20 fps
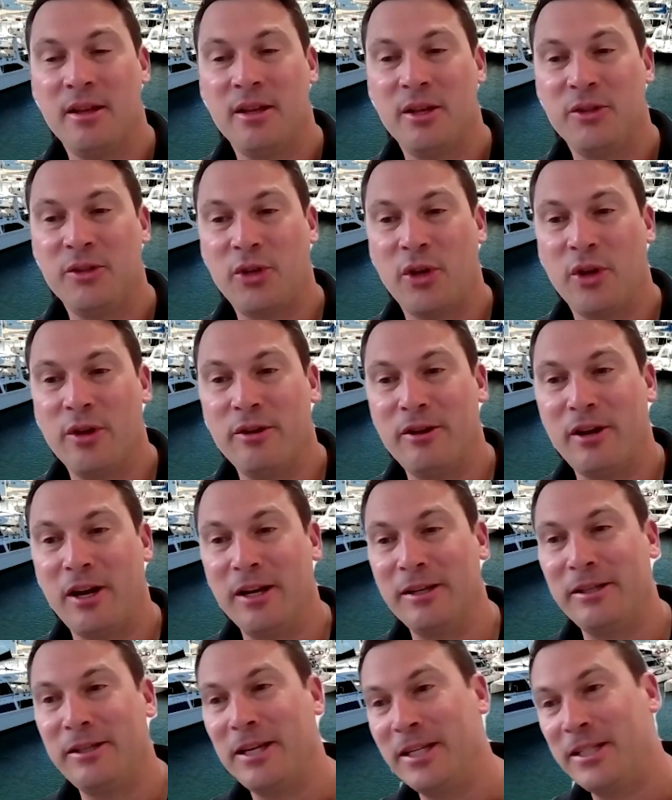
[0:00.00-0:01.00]
So
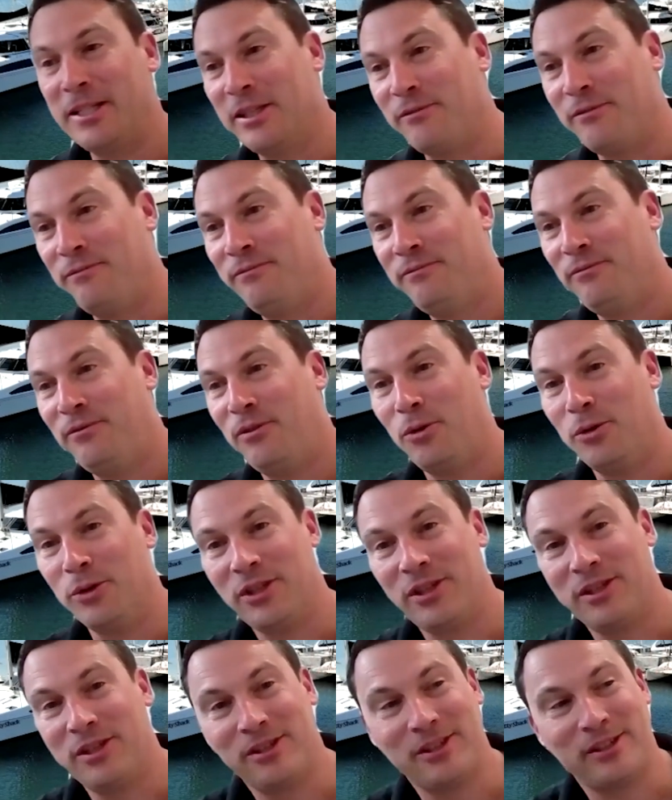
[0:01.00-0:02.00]
I guess the
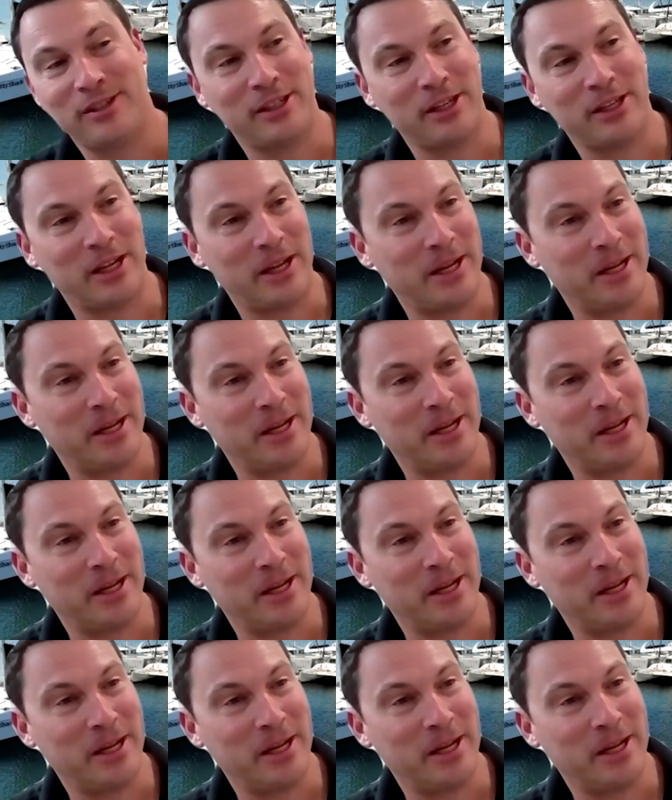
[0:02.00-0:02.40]
forced